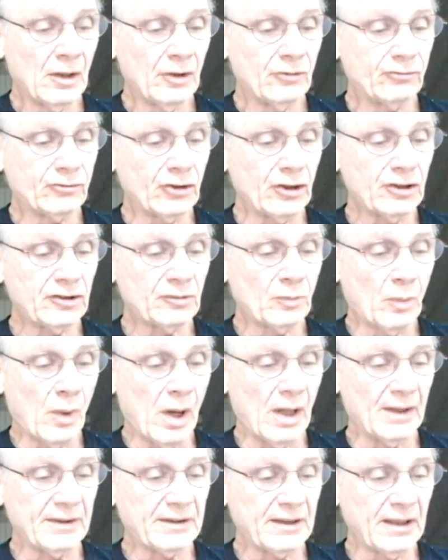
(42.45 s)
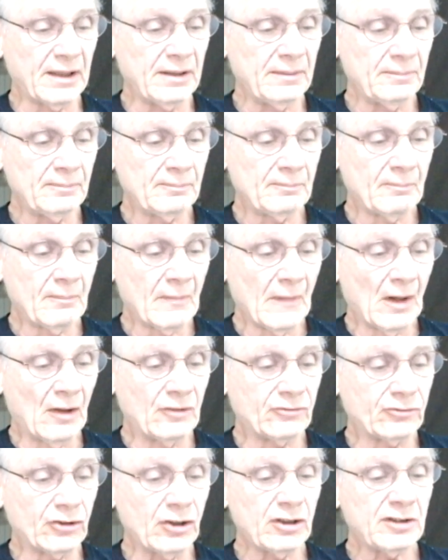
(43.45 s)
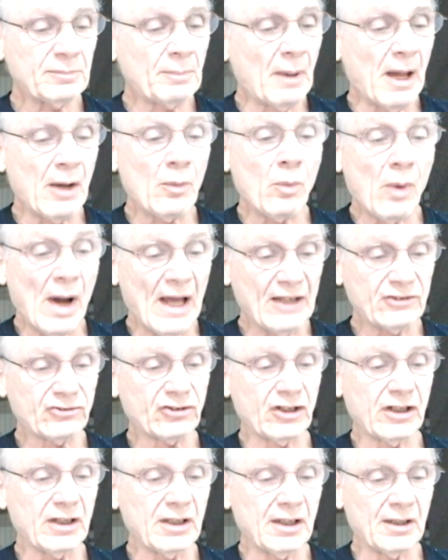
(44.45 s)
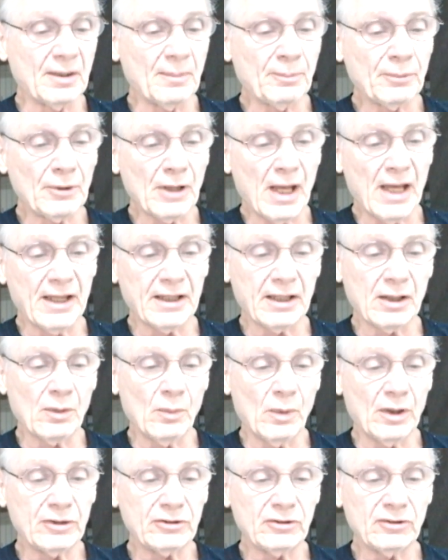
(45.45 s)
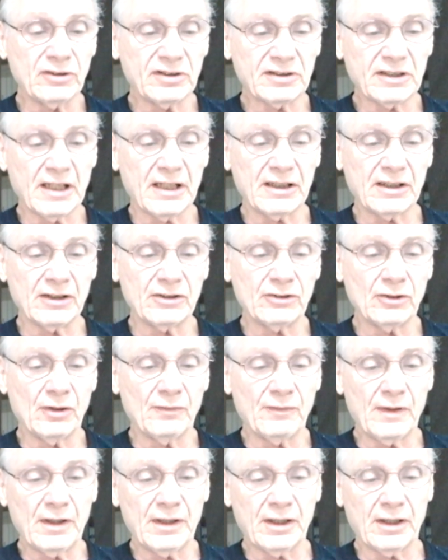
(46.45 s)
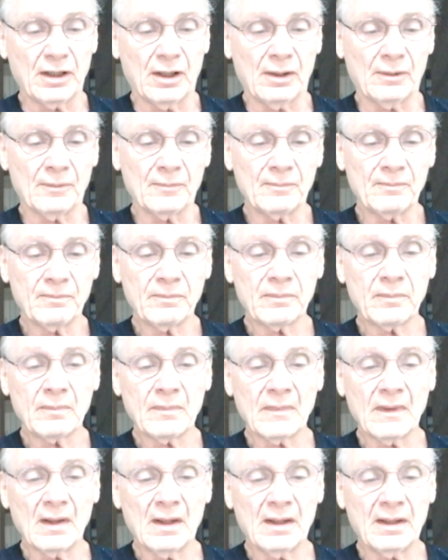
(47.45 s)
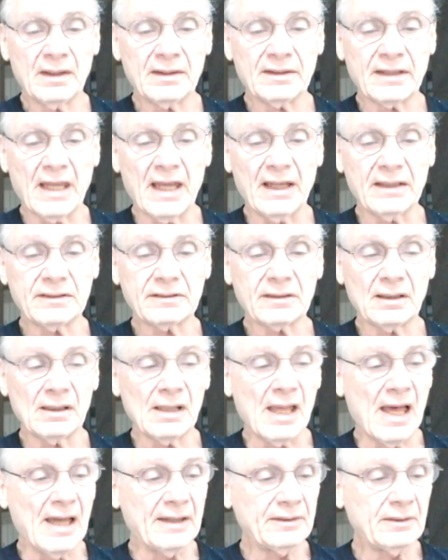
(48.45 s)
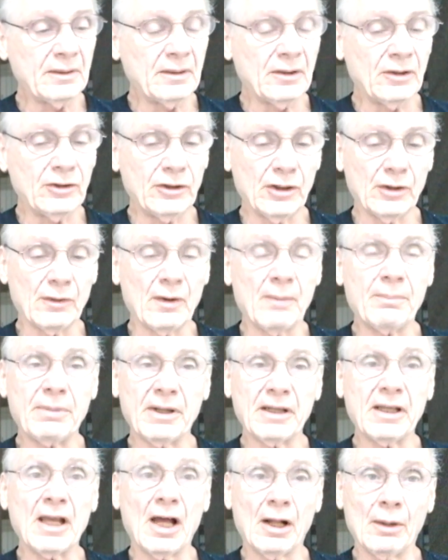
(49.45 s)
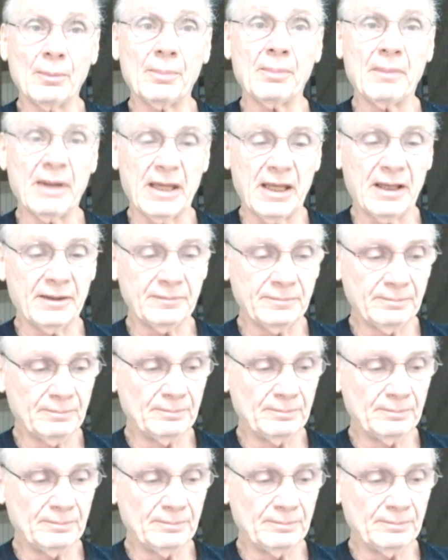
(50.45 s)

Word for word: Just wanting, just by watching and applying what you say in your video. Thanks a lot, you're a big help man.